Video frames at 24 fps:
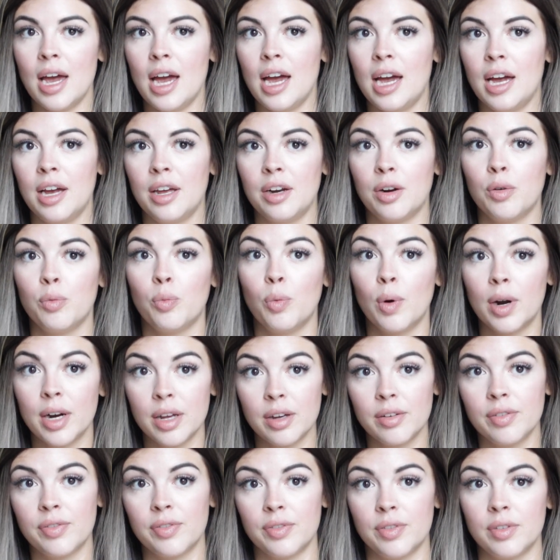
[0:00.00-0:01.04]
And one
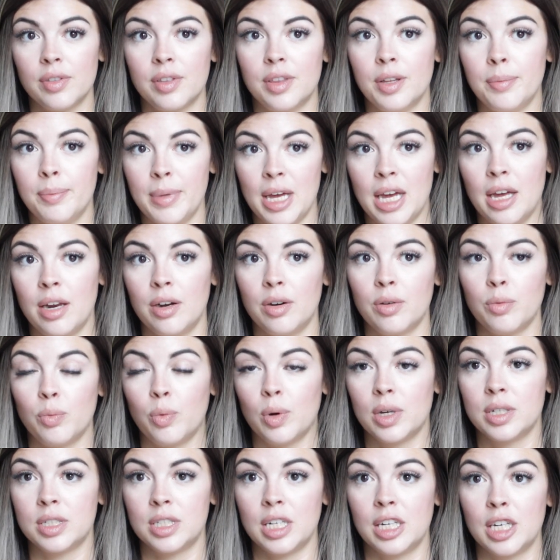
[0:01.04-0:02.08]
of the men
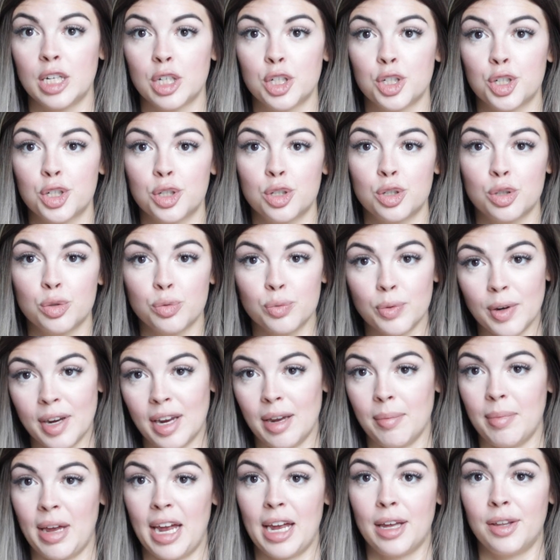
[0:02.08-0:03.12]
was an
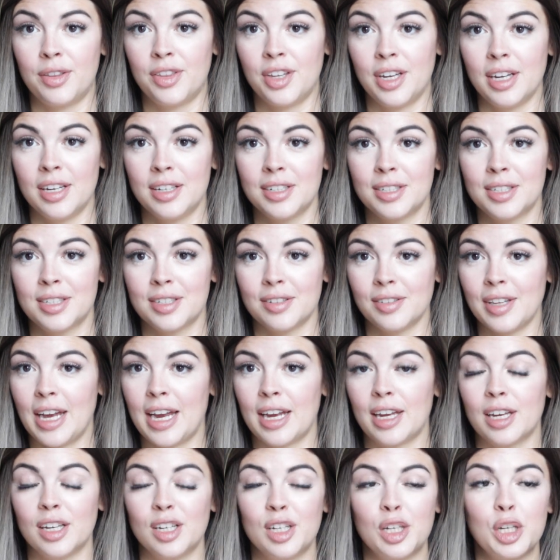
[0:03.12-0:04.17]
extreme atheist,
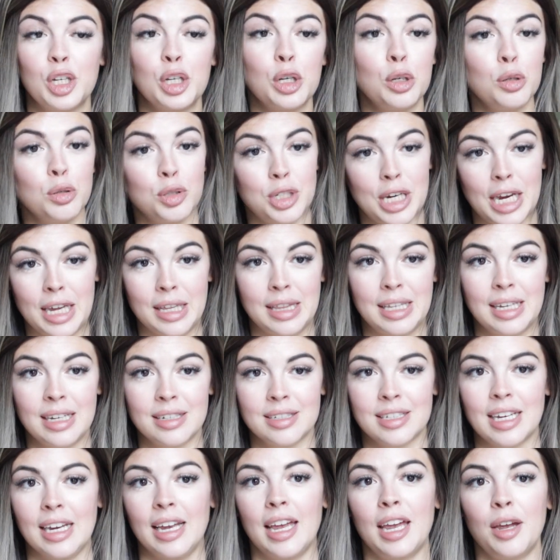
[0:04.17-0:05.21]
like huge
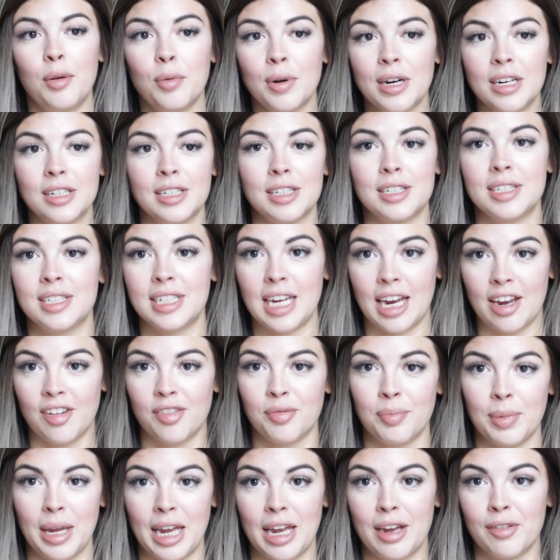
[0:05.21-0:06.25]
atheist. Like he wanted to
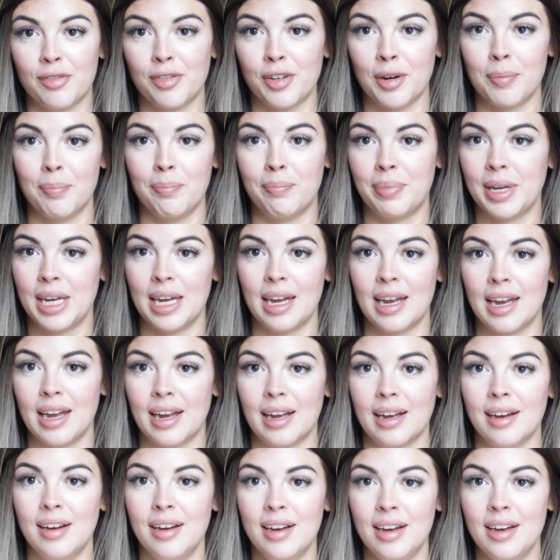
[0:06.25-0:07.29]
save me from
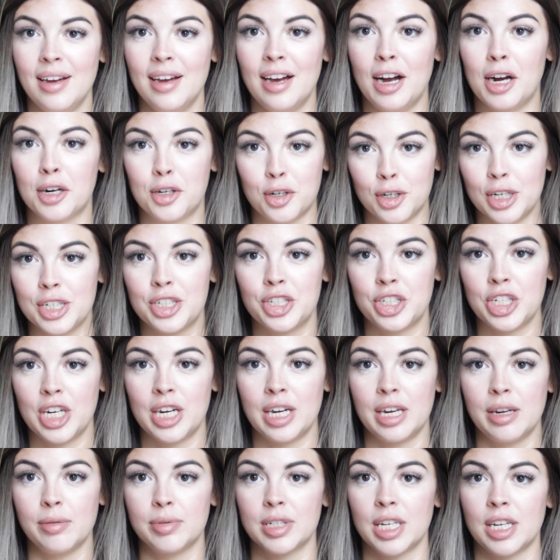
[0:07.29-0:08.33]
being a
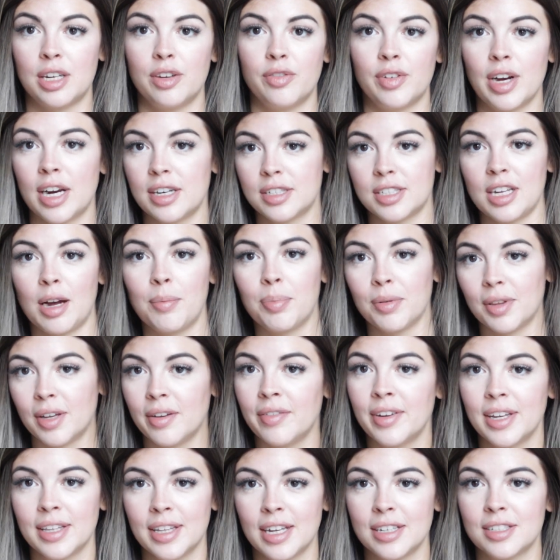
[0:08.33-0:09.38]
Christian. He was like, you've got to stop
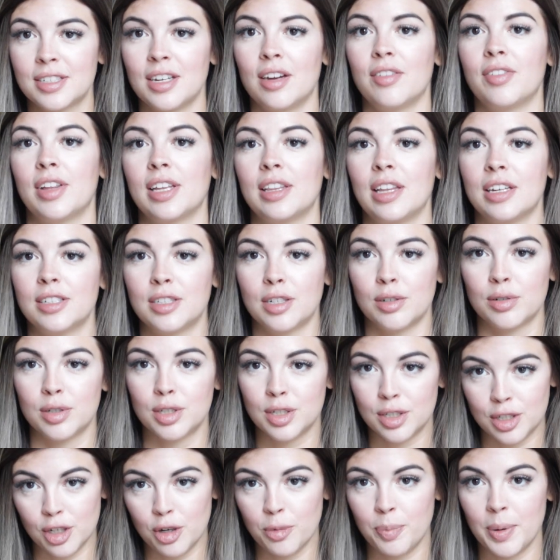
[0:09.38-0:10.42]
believing in that stuff. Like that's so
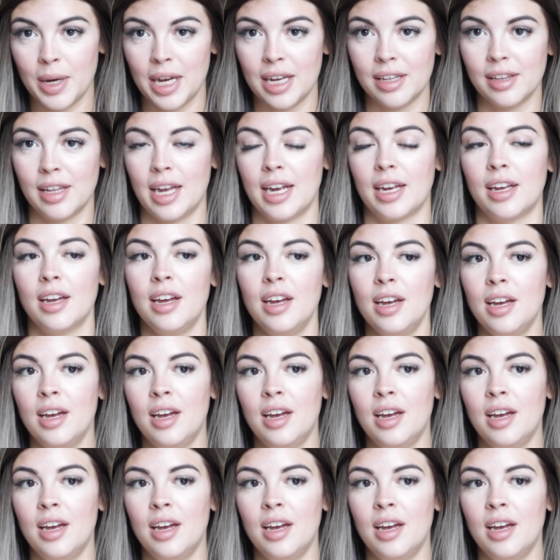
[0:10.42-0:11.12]
stupid. Like